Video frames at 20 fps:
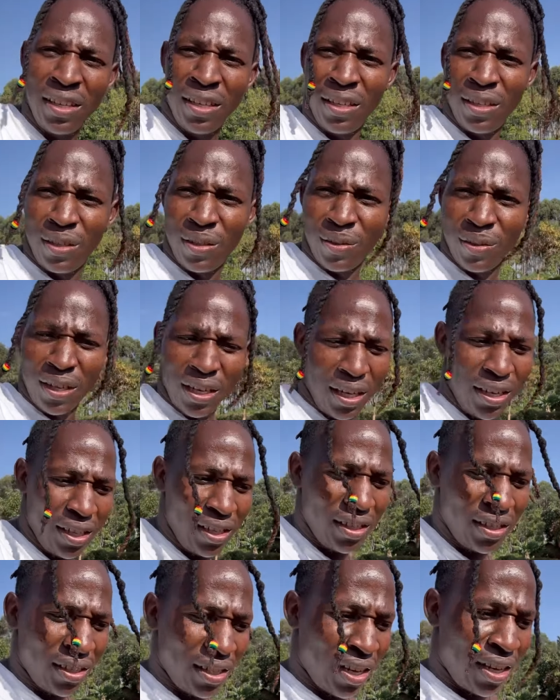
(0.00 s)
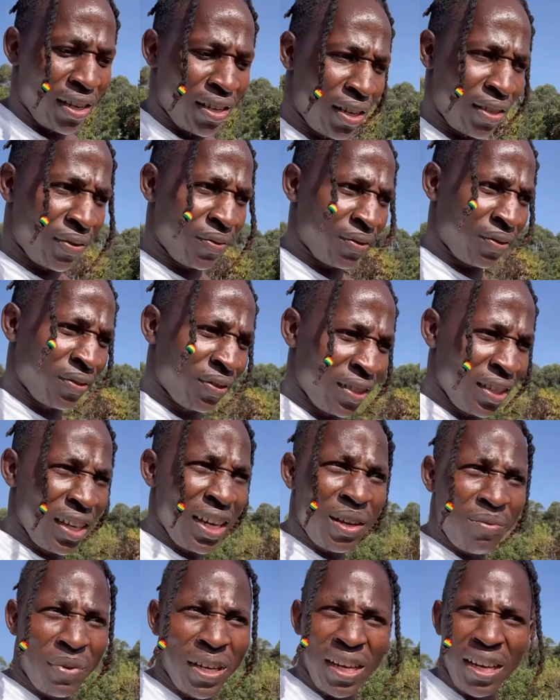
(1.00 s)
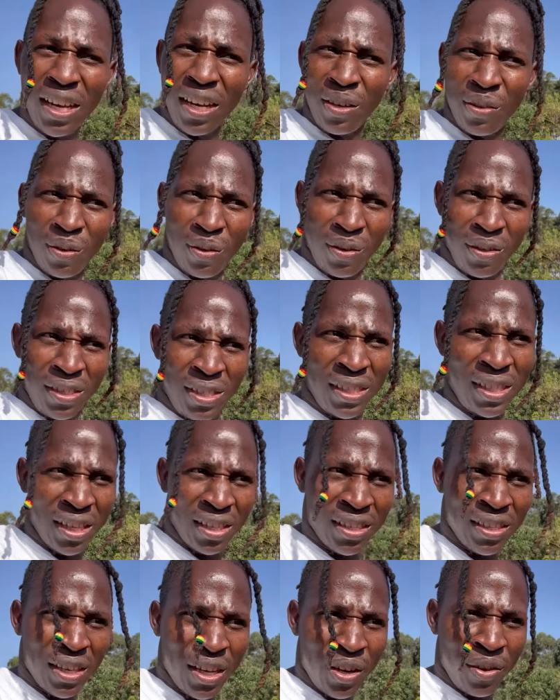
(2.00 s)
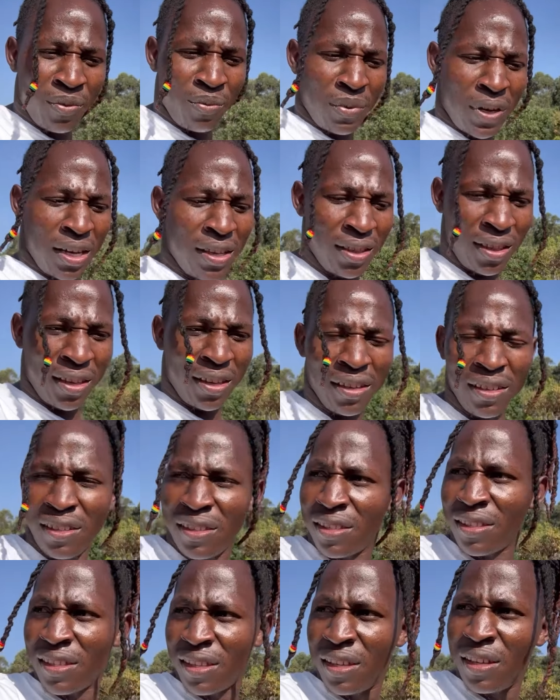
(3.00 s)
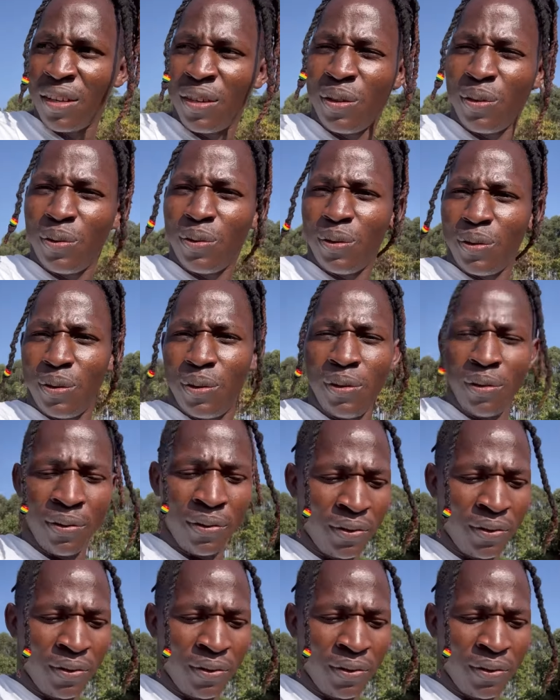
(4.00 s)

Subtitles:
So guys, yeah, my dad always takes care of my things, you know?